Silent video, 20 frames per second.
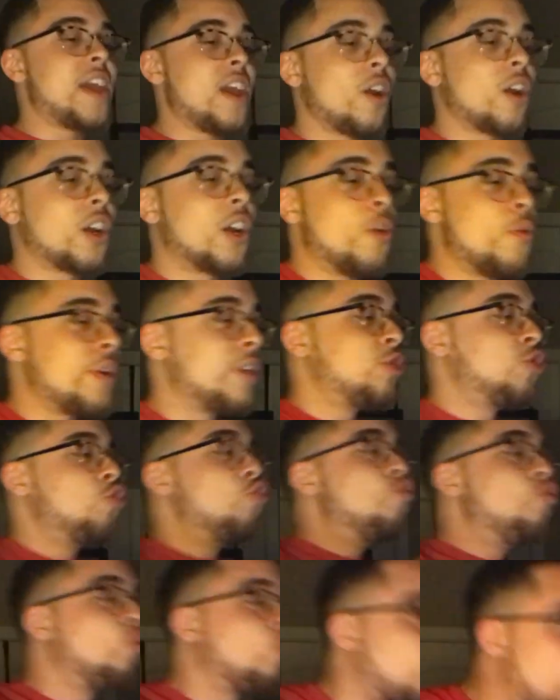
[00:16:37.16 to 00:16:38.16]
they are going
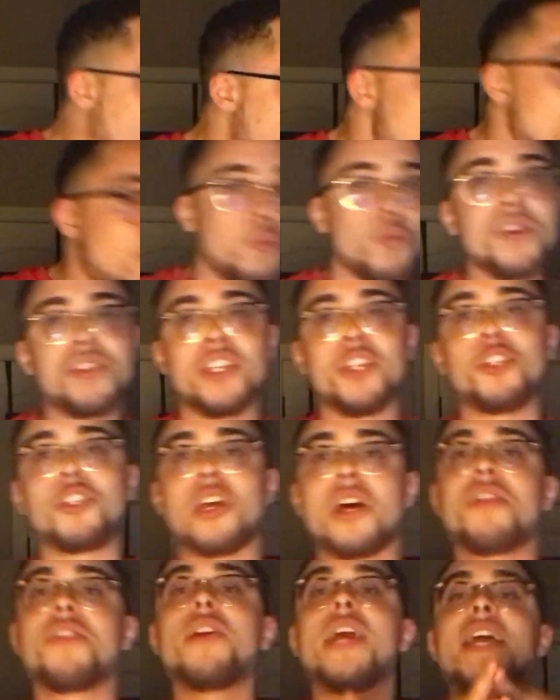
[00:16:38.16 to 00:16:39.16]
to rap with
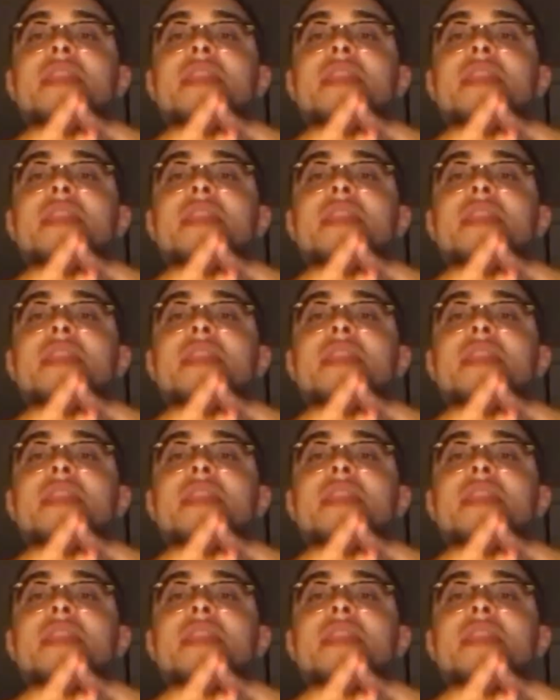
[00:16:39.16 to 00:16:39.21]
each other,